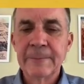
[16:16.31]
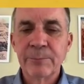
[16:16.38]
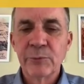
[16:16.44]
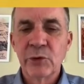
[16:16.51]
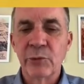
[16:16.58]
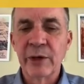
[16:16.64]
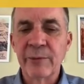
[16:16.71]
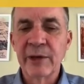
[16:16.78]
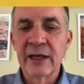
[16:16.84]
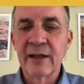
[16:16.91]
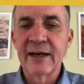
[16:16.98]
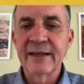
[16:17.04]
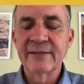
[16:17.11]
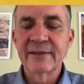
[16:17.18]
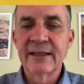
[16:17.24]
we
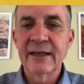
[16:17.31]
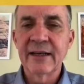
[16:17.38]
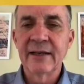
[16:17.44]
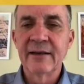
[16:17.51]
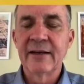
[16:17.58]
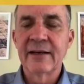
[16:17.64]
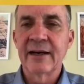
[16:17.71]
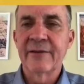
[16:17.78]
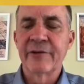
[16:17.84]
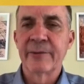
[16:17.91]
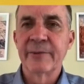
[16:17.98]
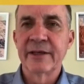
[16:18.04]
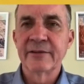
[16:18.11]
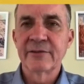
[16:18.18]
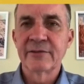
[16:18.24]
realize getting
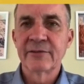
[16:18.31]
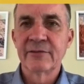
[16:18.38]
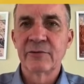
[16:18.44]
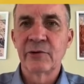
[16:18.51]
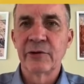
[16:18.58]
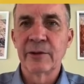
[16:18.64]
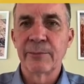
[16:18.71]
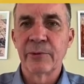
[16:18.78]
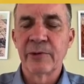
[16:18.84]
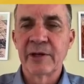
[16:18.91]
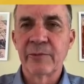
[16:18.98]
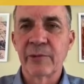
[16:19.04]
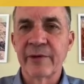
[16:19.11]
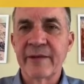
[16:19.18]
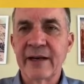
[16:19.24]
governments to the point
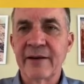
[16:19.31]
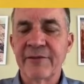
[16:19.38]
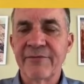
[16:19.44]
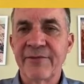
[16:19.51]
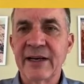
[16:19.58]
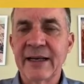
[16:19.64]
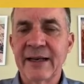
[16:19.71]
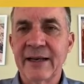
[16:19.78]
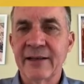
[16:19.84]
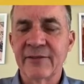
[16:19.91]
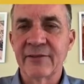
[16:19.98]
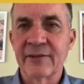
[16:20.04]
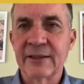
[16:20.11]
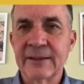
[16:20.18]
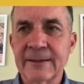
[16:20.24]
where they are
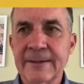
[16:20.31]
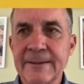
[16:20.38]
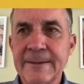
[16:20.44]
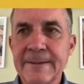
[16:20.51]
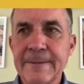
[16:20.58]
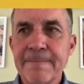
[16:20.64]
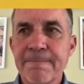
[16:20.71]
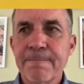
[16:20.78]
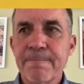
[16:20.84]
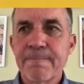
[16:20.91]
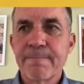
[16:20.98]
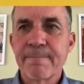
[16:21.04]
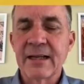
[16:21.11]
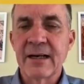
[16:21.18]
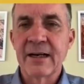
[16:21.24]
financing
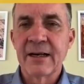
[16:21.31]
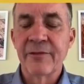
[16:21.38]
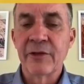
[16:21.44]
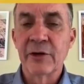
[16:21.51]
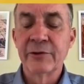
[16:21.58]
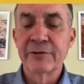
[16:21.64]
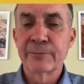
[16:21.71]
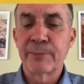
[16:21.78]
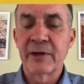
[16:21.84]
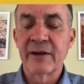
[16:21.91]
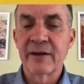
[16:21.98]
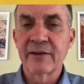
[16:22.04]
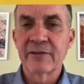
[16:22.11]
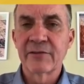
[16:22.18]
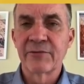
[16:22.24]
those
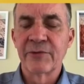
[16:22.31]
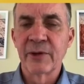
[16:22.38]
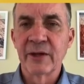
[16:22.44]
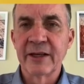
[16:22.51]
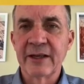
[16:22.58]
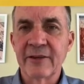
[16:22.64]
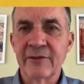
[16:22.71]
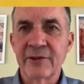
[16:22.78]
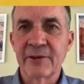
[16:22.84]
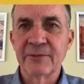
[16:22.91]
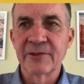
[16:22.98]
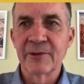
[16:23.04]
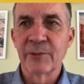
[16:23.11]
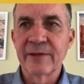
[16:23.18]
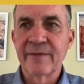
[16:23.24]
parks fully in
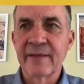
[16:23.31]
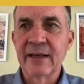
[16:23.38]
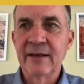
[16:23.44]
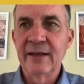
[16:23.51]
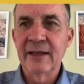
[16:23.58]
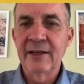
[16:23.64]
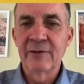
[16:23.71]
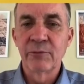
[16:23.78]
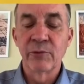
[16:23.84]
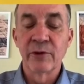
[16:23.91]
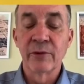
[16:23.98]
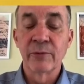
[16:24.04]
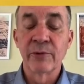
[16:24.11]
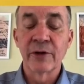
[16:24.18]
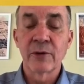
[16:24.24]
terms of what they need
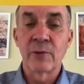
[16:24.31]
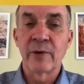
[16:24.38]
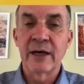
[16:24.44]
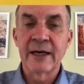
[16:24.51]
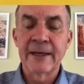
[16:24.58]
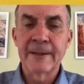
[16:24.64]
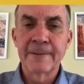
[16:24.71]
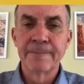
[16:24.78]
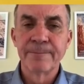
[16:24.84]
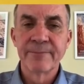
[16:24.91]
will require